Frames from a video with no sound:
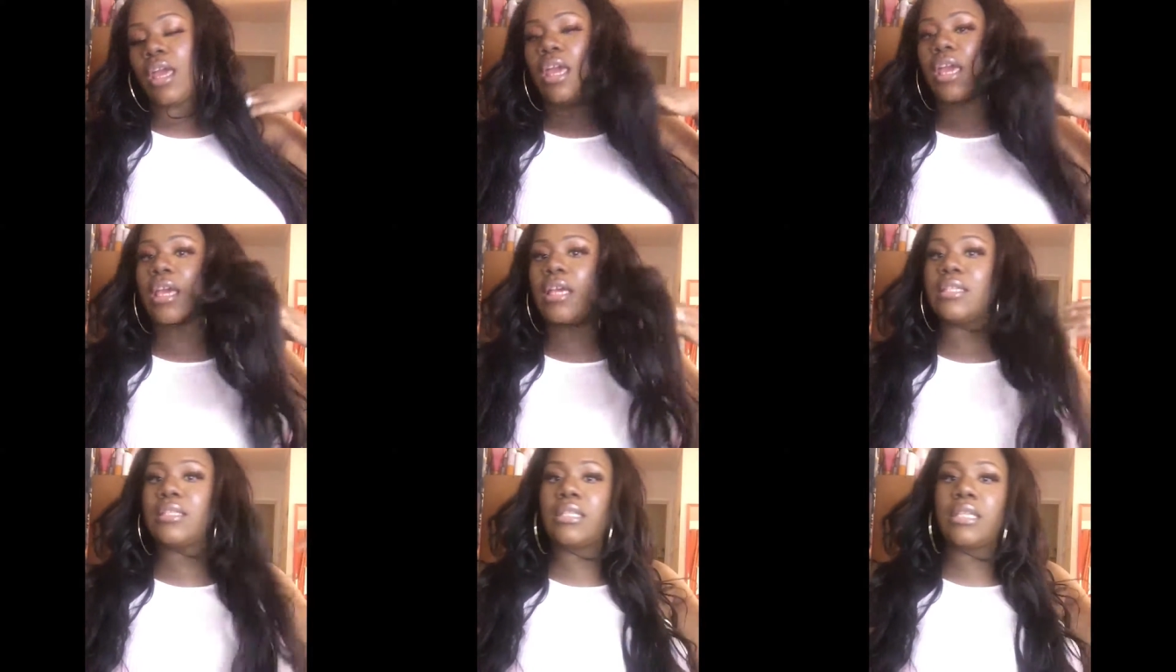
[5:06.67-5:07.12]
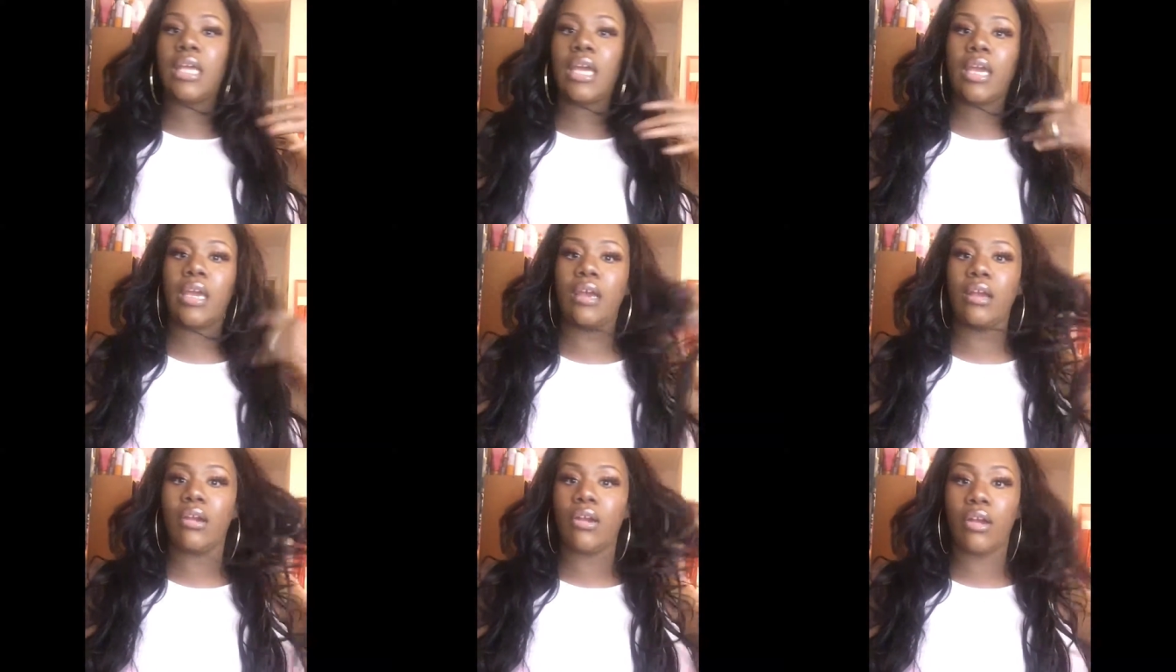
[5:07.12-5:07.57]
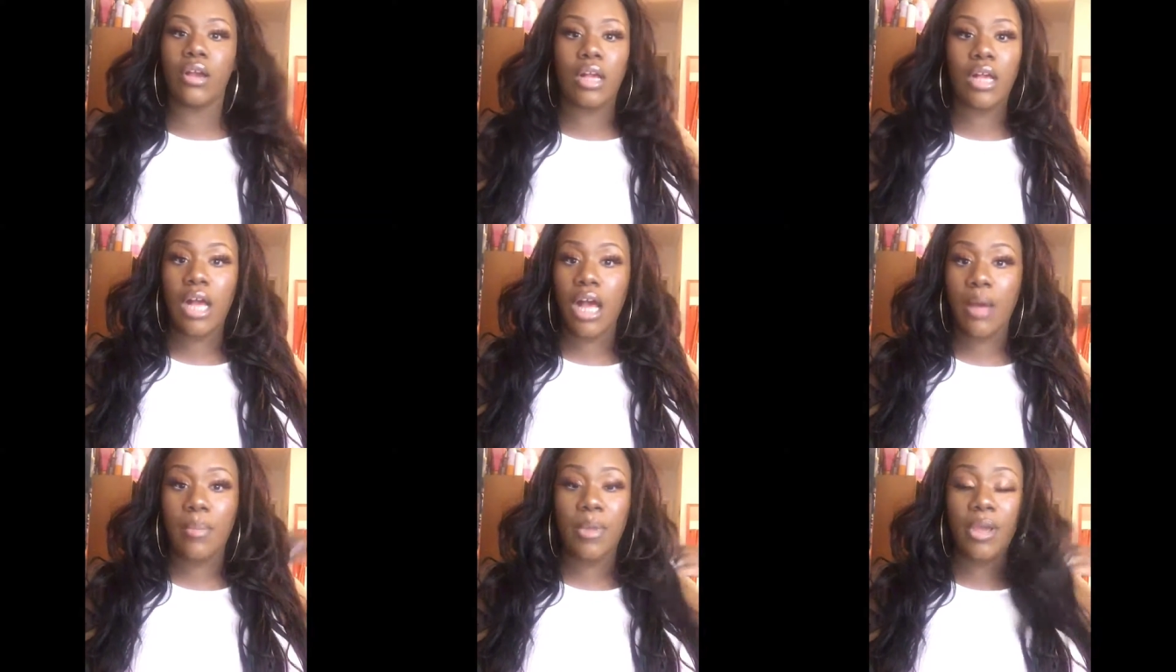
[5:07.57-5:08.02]
it's like
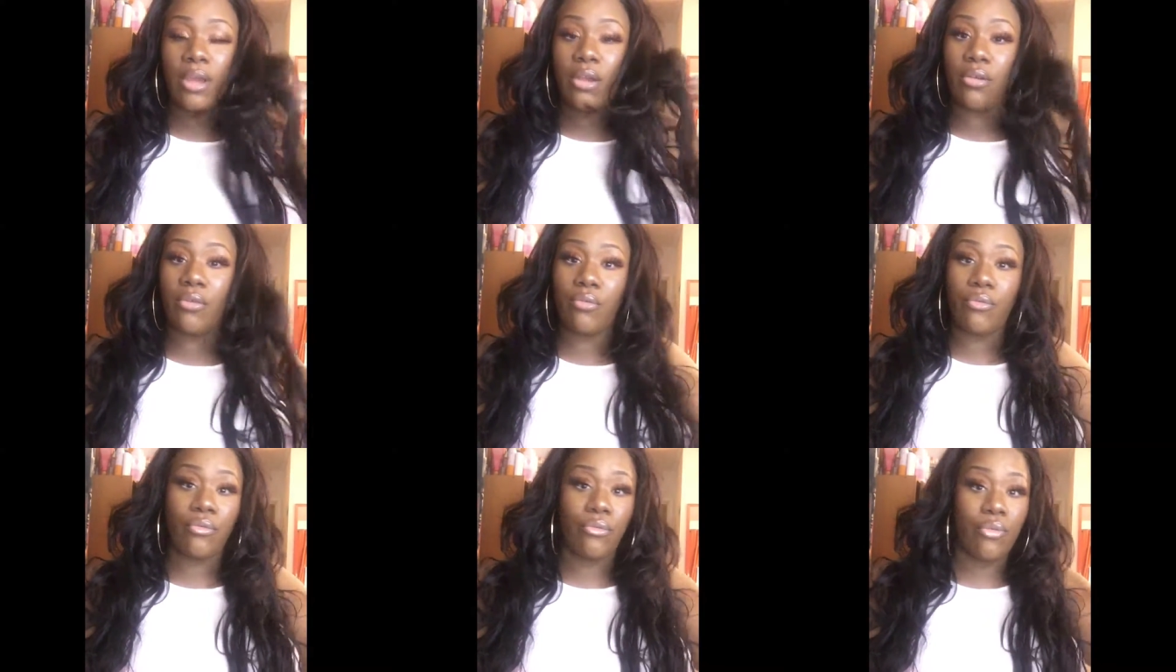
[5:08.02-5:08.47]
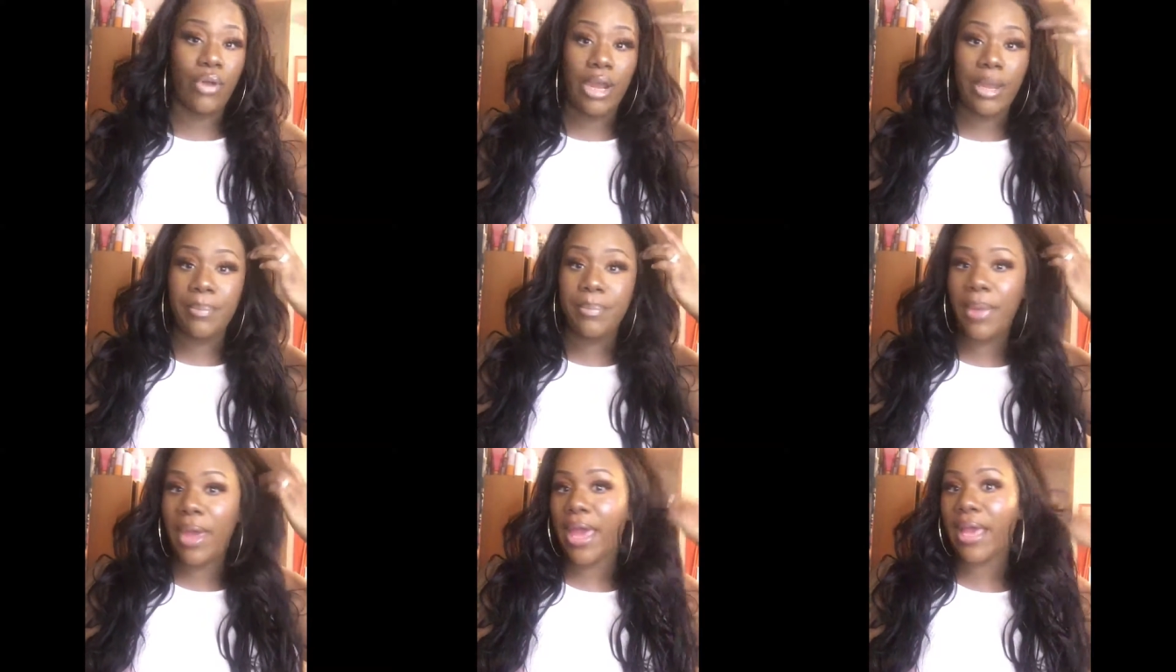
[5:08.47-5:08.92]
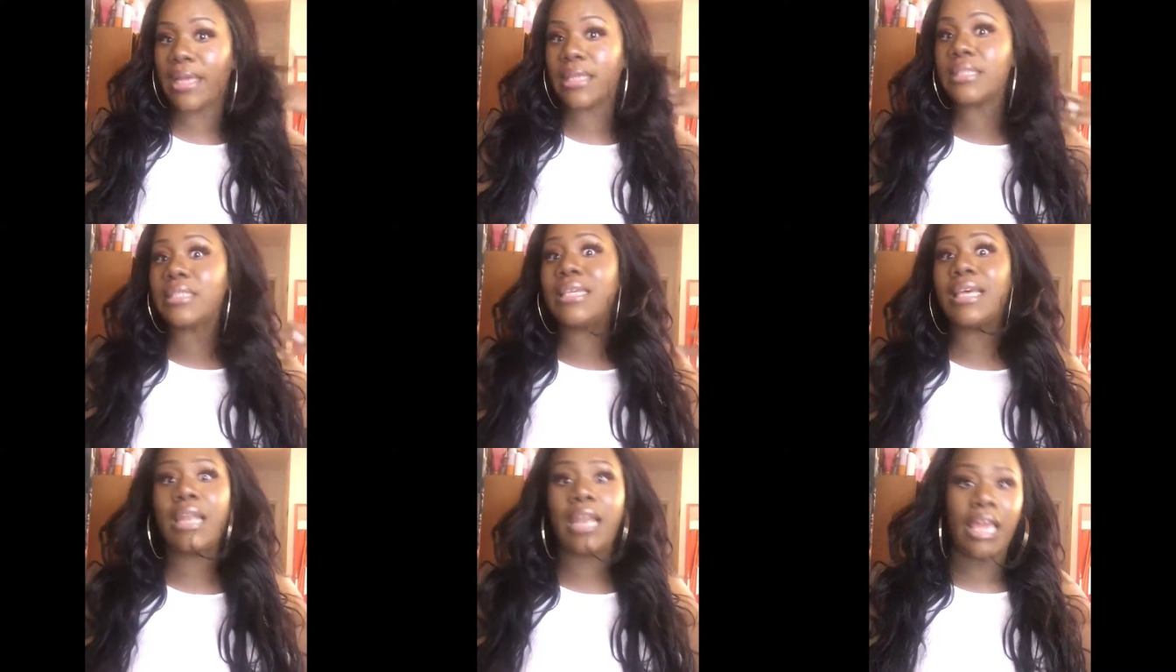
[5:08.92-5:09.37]
coming right
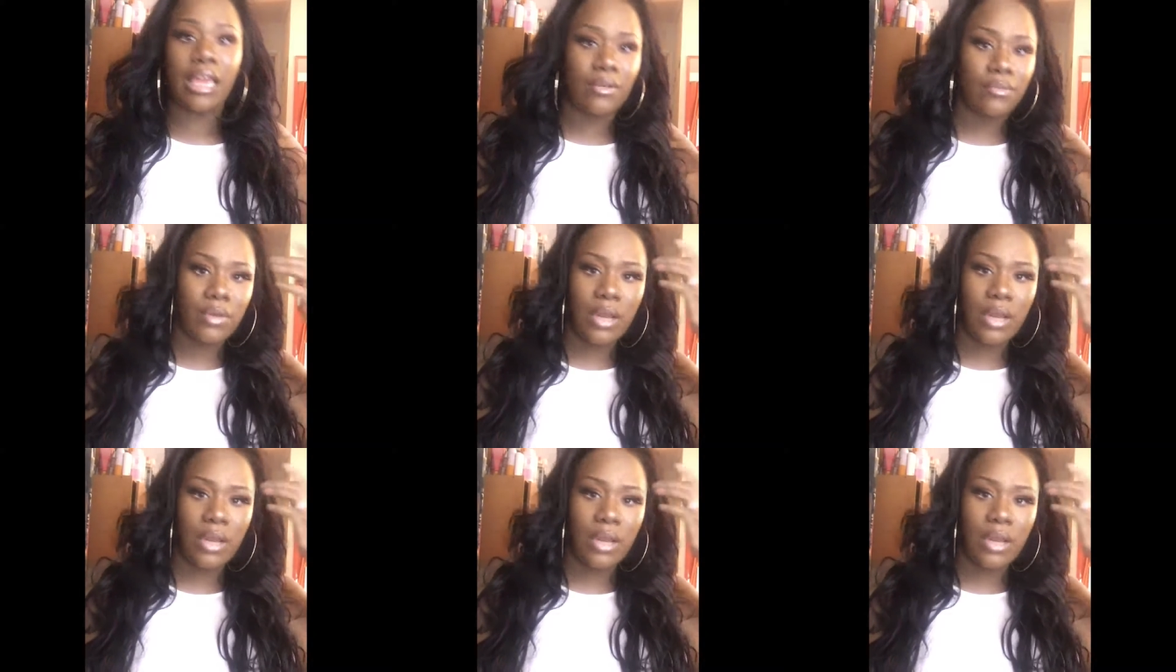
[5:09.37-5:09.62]
back to life.